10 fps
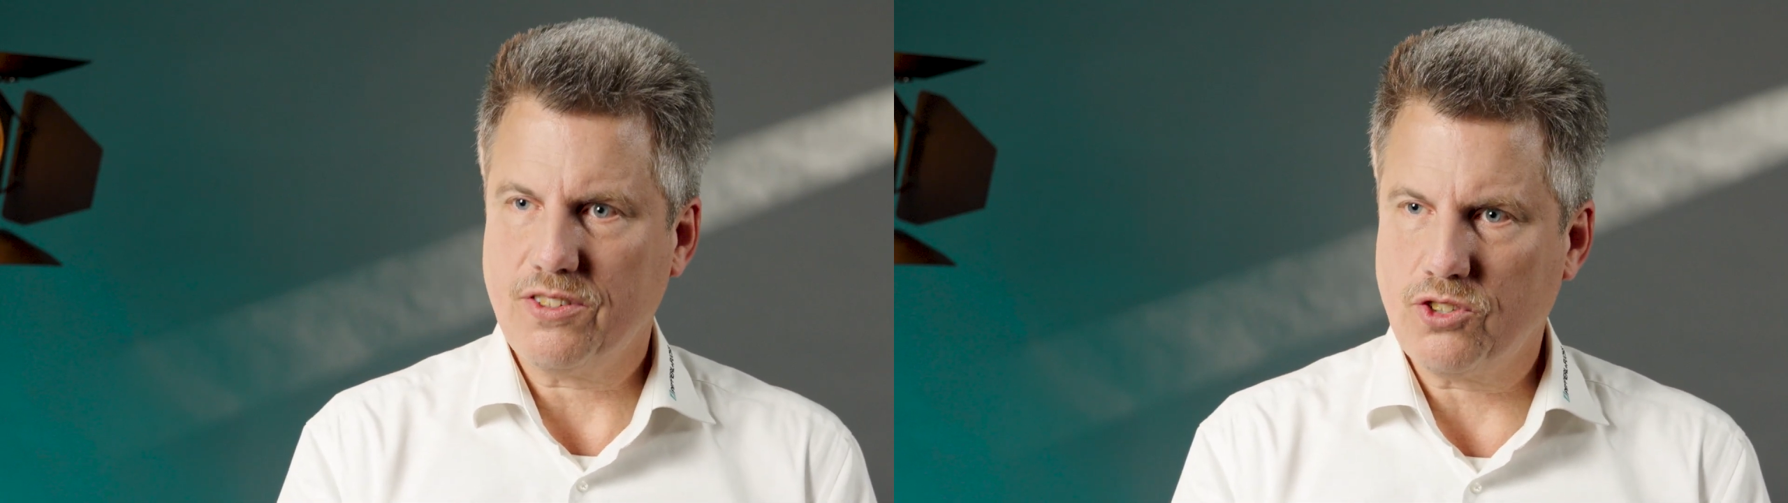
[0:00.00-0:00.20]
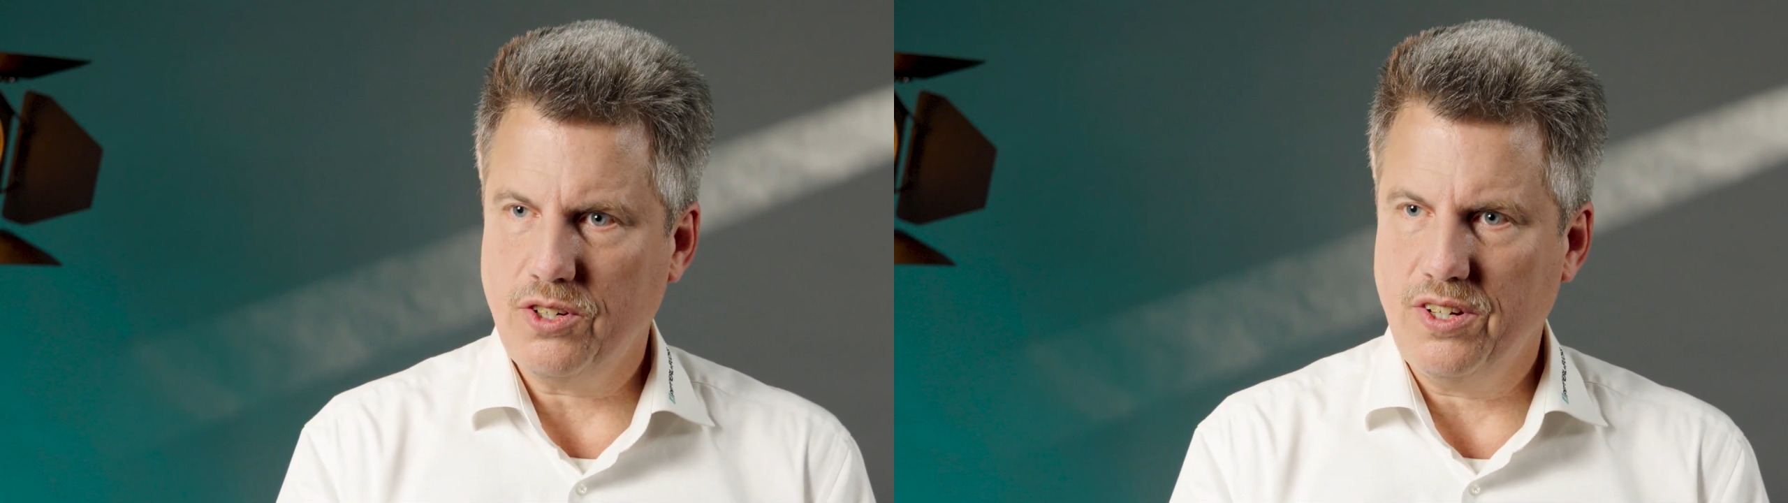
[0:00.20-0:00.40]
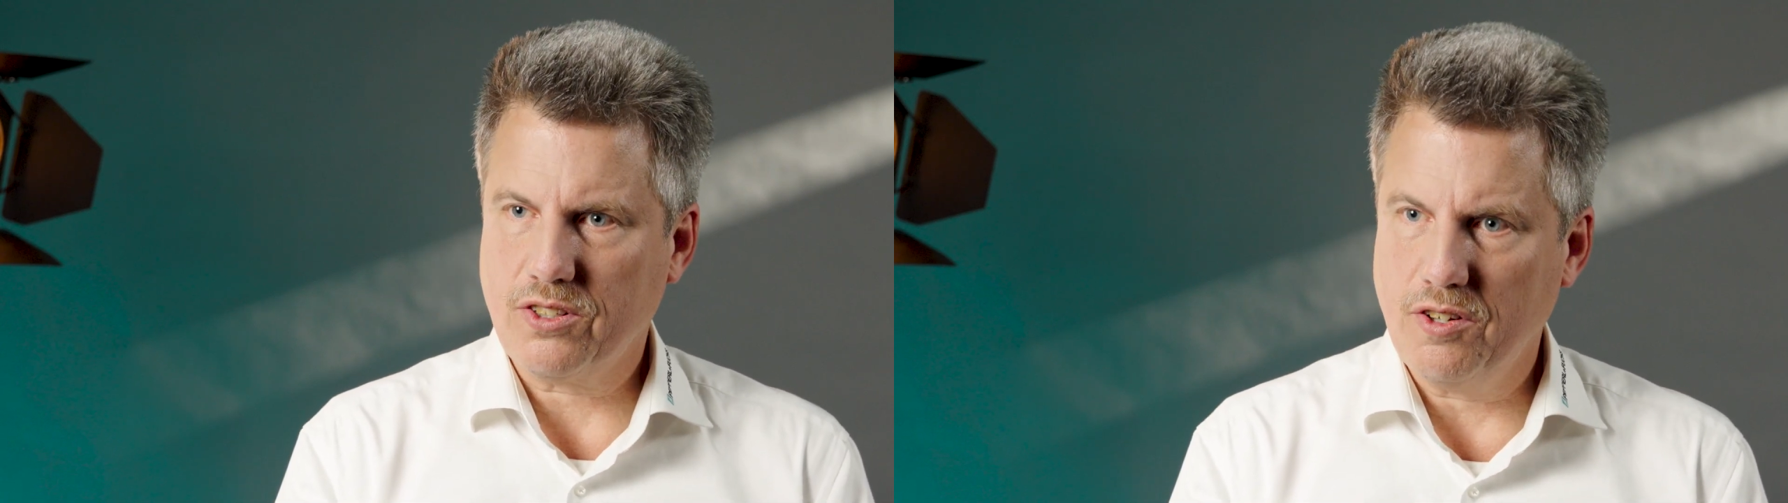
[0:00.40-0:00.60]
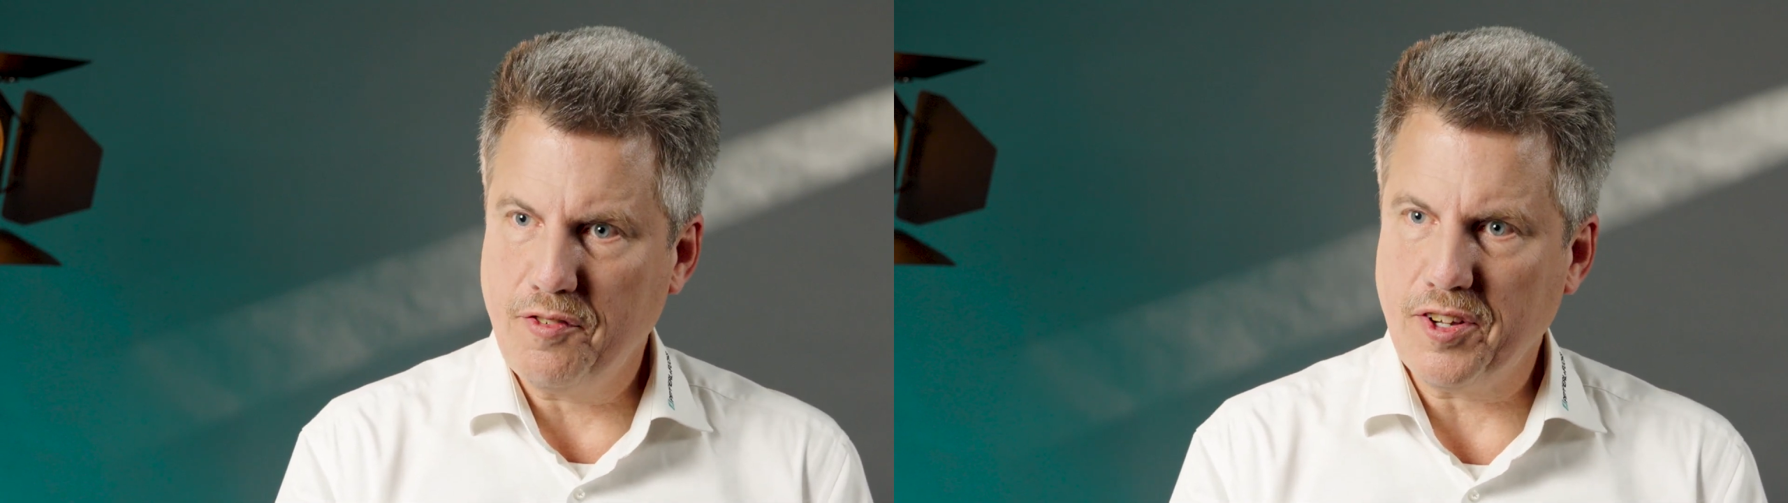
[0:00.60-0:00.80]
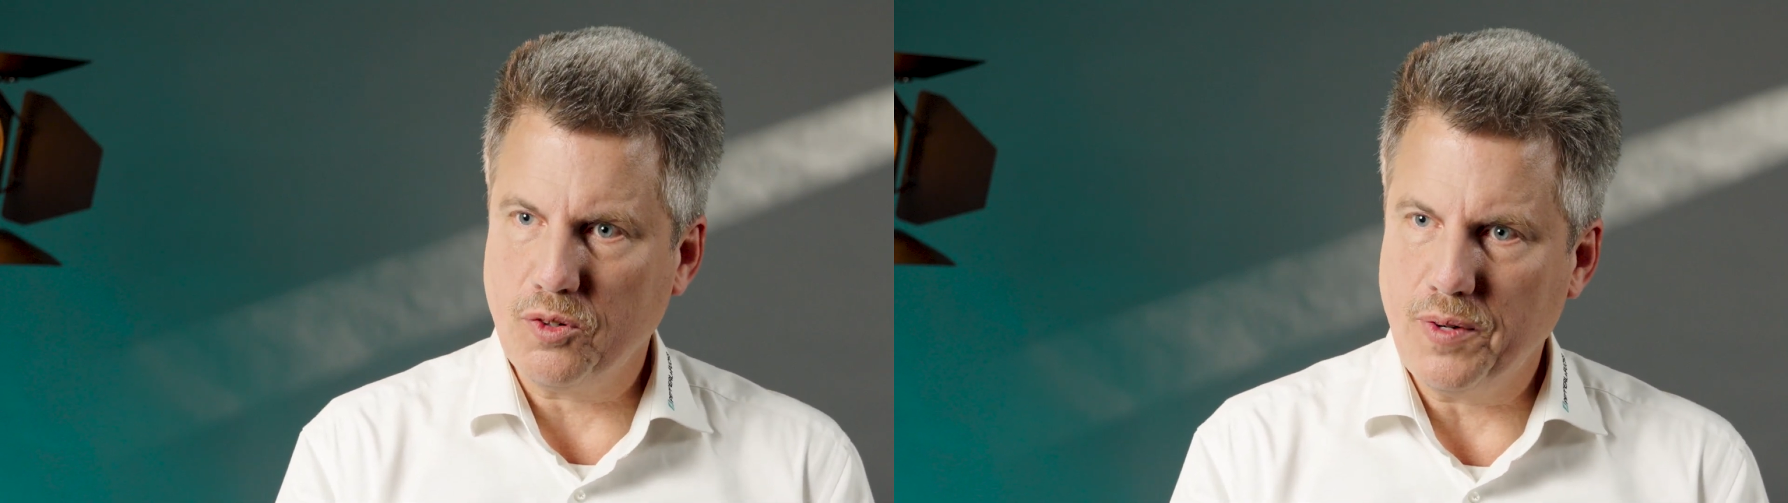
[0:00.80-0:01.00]

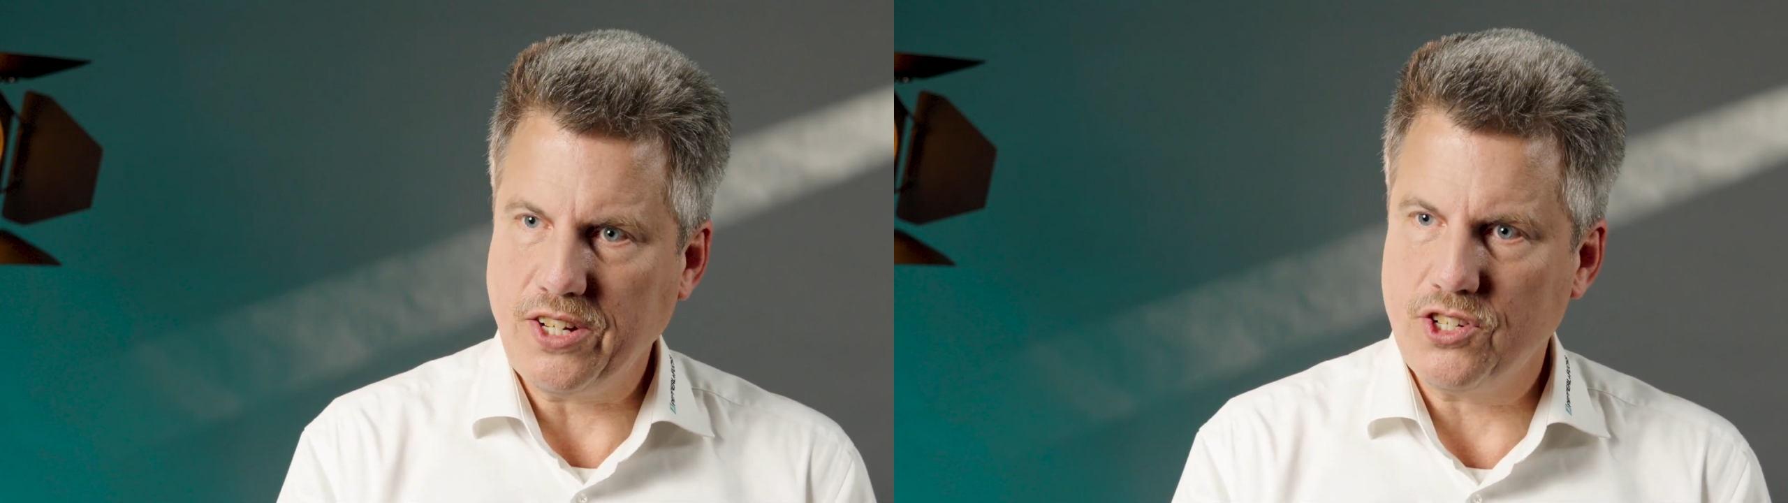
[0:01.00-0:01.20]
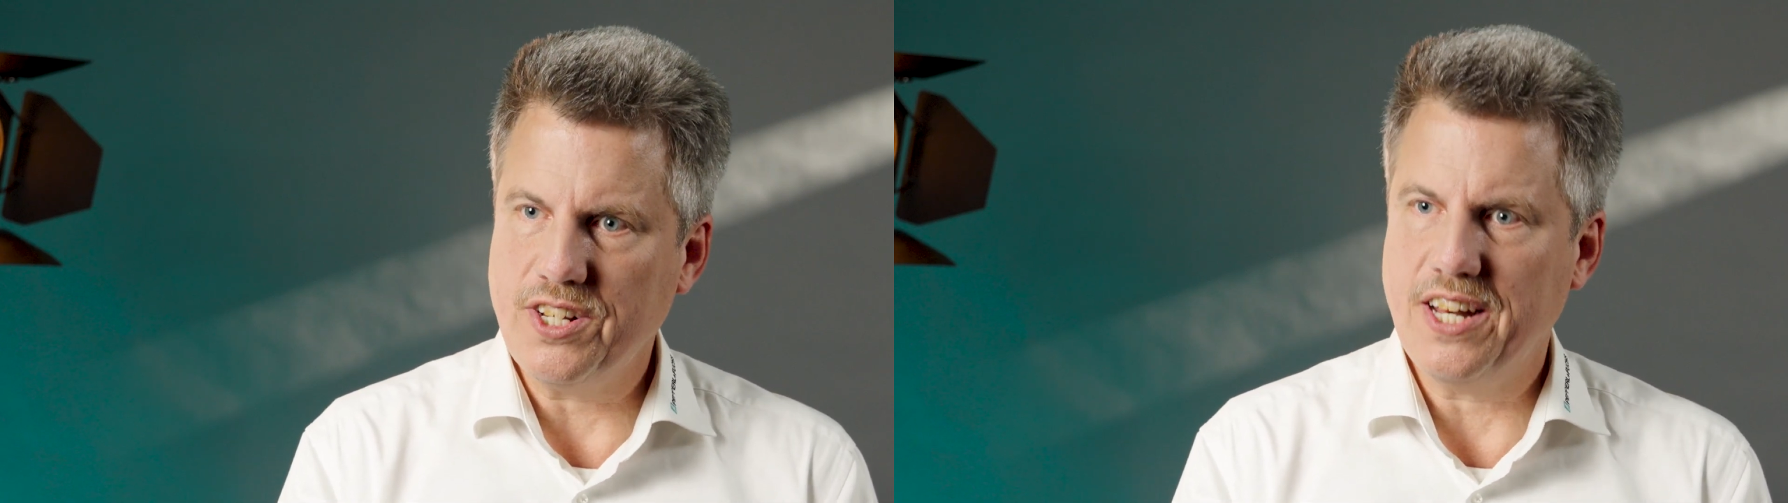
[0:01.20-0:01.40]
configuration